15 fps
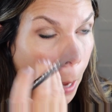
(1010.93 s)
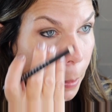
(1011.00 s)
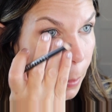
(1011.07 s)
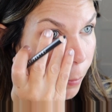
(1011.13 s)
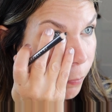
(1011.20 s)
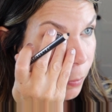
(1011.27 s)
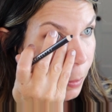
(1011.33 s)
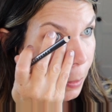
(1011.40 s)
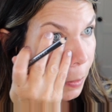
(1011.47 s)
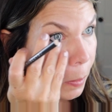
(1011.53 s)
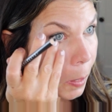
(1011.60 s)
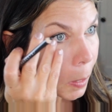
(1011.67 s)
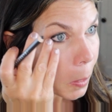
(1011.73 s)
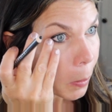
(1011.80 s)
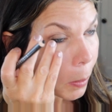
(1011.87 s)
Definitely
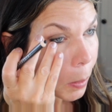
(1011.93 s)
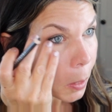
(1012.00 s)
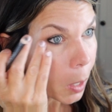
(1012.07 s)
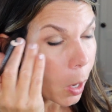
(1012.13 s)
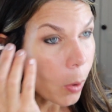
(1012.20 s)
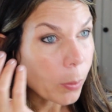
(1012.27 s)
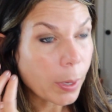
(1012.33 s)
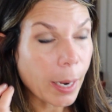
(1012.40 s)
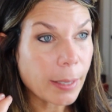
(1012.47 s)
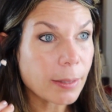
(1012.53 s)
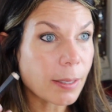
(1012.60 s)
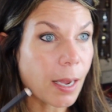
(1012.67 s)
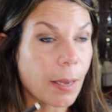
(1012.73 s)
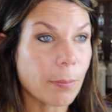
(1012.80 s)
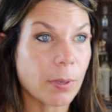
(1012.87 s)
think you can go
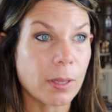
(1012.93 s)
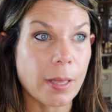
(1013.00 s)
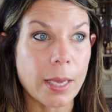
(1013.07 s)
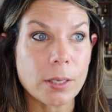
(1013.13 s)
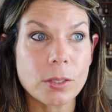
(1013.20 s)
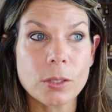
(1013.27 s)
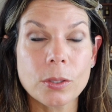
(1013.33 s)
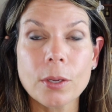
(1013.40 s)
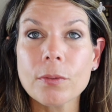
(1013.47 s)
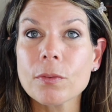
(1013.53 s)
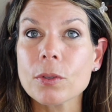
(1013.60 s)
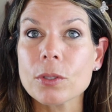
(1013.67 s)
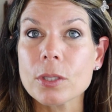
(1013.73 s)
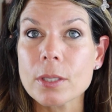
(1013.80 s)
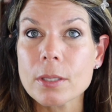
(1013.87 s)
nighttime with that too if
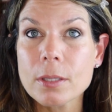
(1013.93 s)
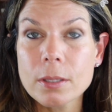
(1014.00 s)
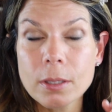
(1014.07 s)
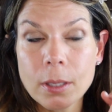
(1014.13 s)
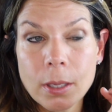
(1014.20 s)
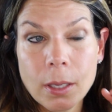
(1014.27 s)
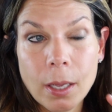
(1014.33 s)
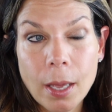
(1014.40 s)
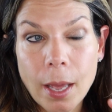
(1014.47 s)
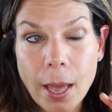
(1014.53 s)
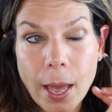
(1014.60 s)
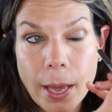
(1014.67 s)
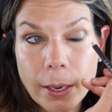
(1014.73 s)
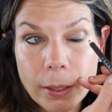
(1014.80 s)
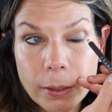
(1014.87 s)
you just
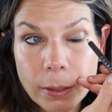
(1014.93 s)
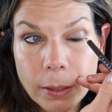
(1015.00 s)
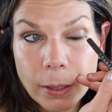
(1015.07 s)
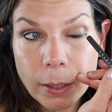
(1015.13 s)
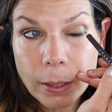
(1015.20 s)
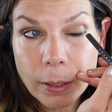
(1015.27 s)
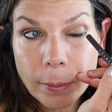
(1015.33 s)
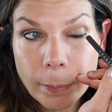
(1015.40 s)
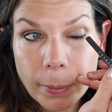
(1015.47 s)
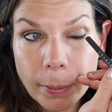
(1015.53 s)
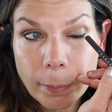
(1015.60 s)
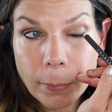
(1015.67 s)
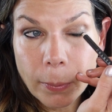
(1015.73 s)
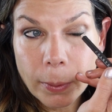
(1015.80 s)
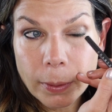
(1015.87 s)
add a little
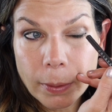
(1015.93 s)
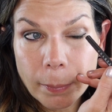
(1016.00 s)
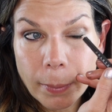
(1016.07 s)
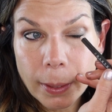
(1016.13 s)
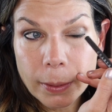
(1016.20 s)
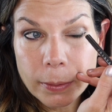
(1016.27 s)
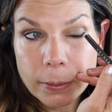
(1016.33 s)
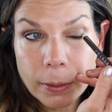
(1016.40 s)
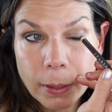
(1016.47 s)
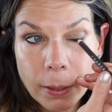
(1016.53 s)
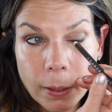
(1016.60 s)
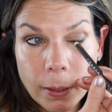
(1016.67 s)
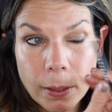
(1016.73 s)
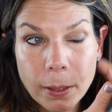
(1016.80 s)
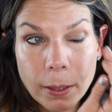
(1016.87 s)
bit more dimension,
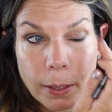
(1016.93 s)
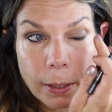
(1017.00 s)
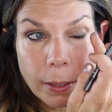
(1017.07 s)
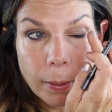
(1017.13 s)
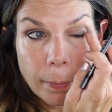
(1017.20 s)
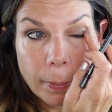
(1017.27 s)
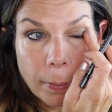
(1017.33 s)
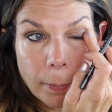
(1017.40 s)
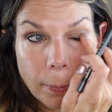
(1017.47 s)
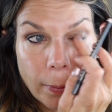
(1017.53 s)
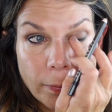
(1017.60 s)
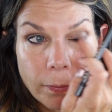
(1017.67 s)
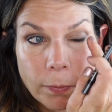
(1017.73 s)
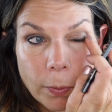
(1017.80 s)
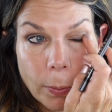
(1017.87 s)
a little bit
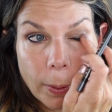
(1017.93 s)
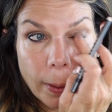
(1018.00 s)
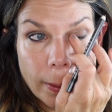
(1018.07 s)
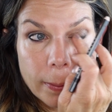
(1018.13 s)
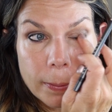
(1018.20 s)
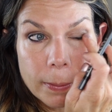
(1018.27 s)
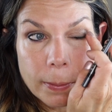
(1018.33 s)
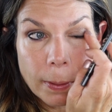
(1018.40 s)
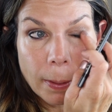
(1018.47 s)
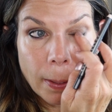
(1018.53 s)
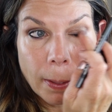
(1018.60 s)
more focus.